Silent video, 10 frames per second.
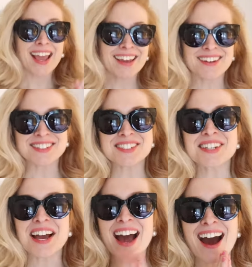And
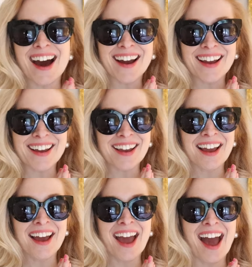I
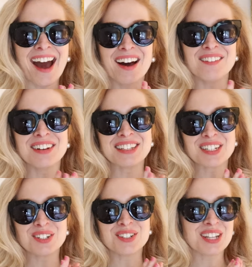have a
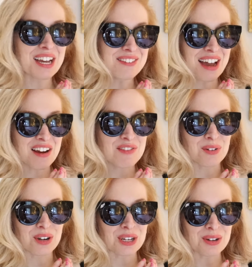little life hack
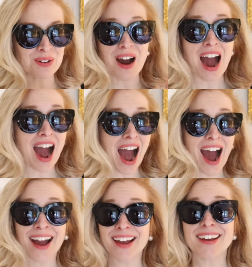for you.
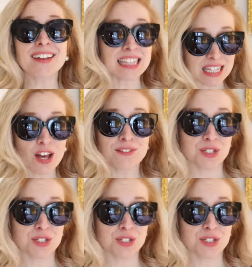I love